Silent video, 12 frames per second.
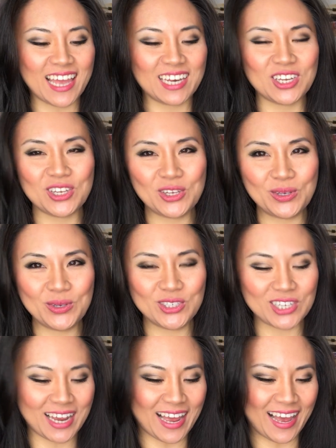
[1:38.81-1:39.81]
and
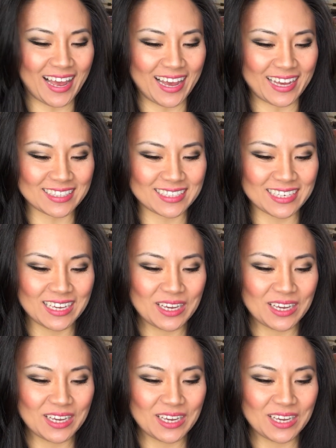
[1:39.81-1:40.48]
huge heart